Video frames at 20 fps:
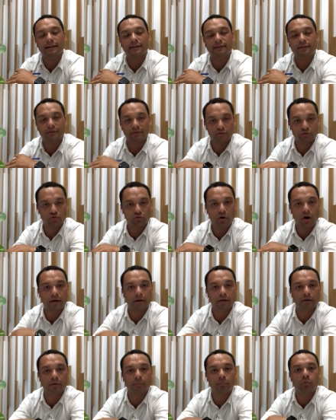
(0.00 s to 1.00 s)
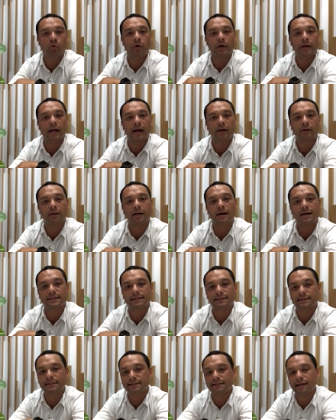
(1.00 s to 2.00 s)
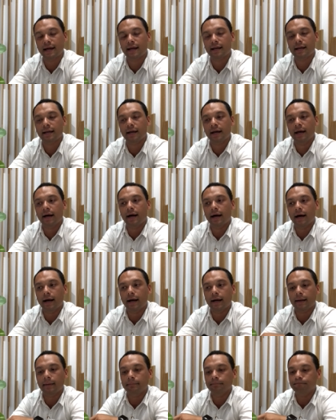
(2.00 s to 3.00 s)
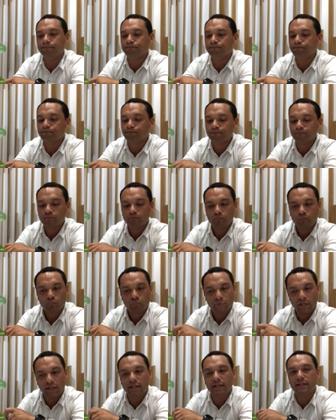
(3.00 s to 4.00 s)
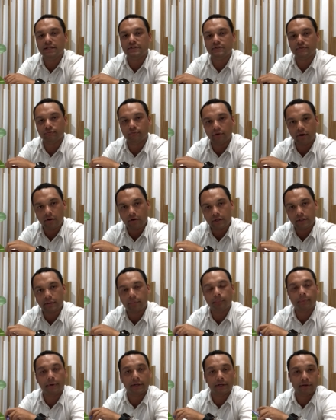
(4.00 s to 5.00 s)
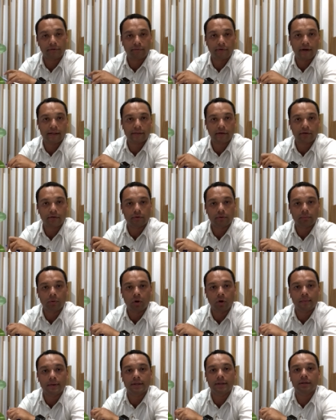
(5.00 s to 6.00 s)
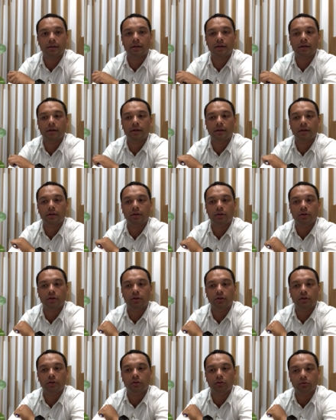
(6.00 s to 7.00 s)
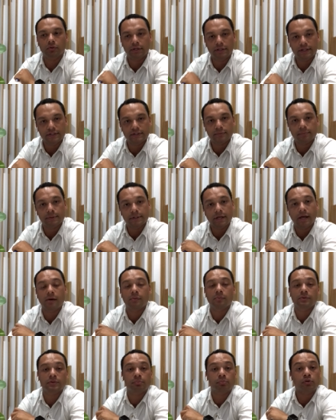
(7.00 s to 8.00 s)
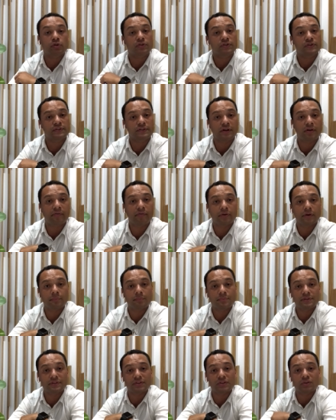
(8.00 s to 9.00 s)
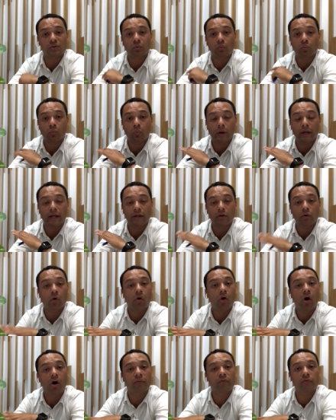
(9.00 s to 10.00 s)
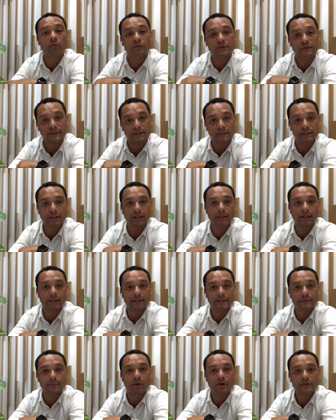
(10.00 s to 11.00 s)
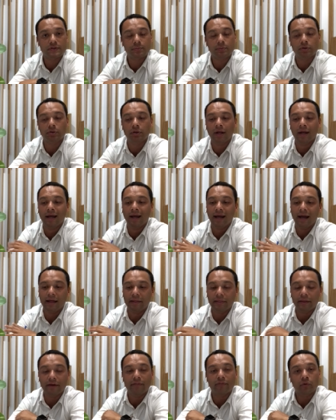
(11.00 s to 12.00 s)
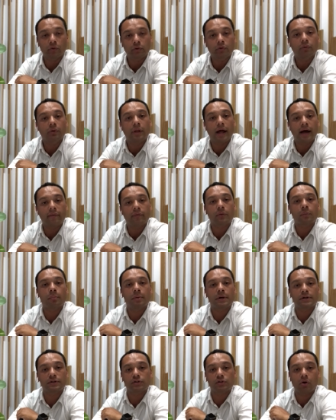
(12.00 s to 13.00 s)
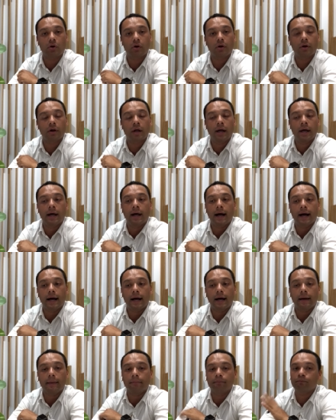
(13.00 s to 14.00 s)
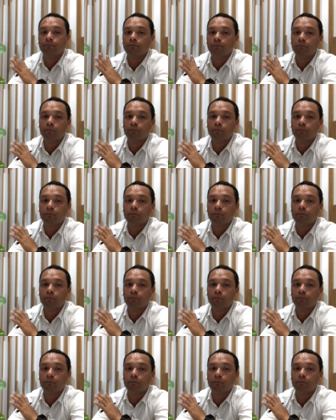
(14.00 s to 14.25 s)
to trying to point out, guys, is that um, it is very competitive out there at the moment you need to be able to put yourself in a position where your offer is as clean as possible and therefore you'll have the best shot. Um,